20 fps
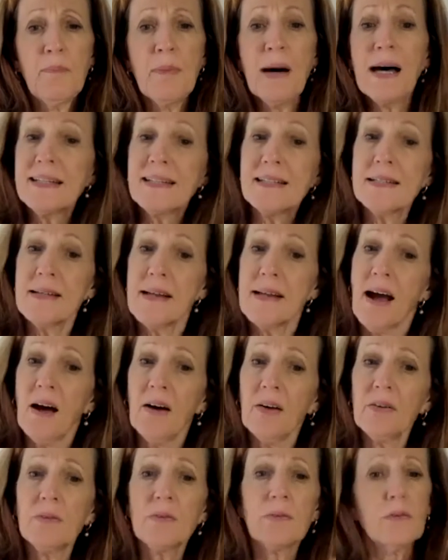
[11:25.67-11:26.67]
buttoned
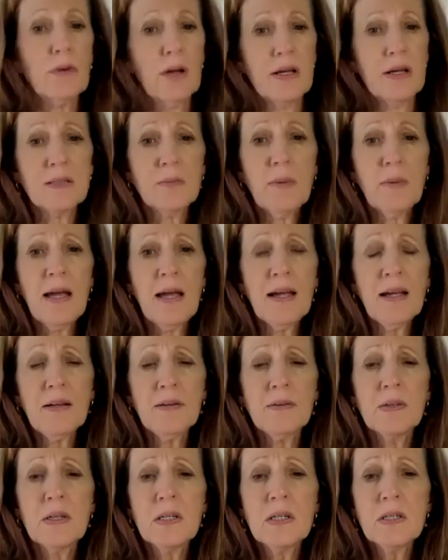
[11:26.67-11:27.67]
down resume.